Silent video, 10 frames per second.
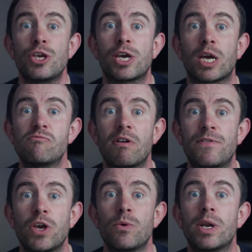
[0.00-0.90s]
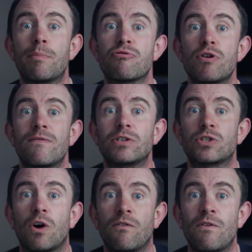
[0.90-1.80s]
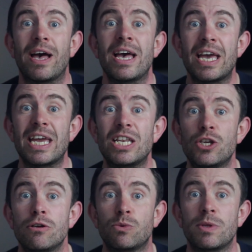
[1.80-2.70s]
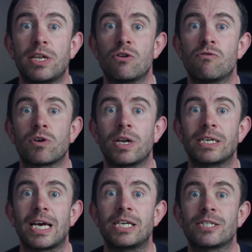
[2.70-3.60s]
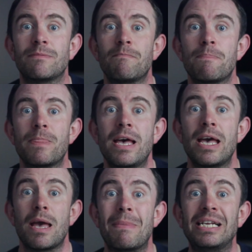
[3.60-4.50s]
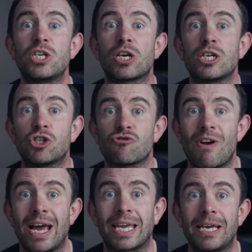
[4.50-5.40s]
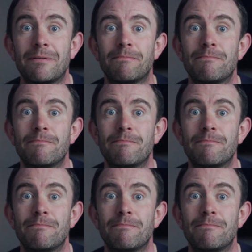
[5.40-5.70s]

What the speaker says: you can review and approve the software in use within your organization. It means you can track it.